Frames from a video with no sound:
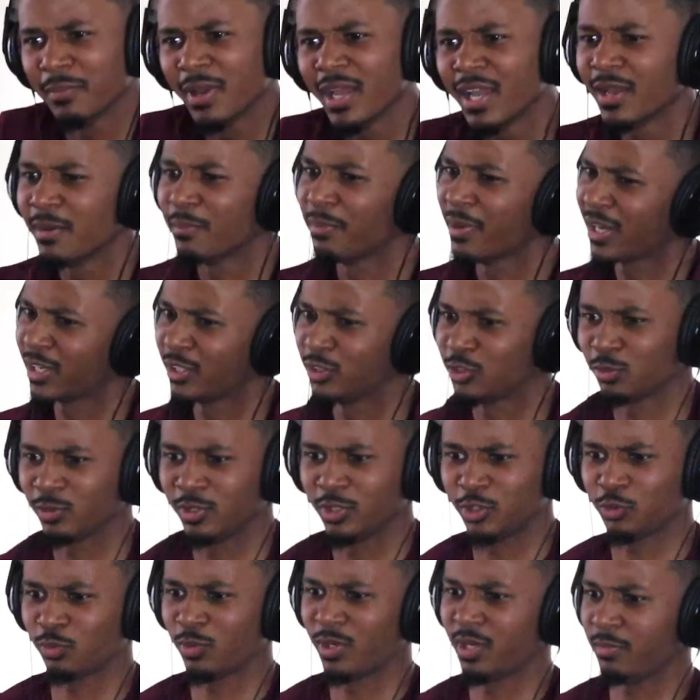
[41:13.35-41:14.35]
Man, back in
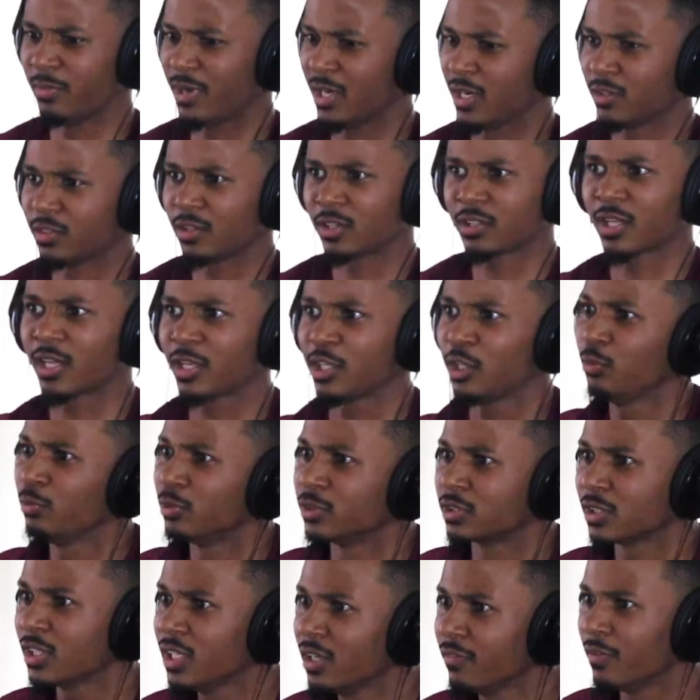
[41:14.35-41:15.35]
2020, man, it looked like you
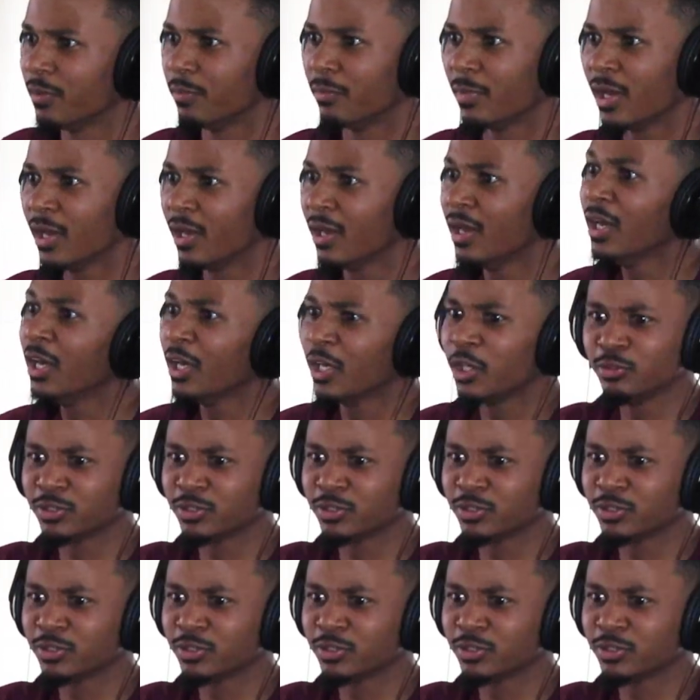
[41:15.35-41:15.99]
was living, man.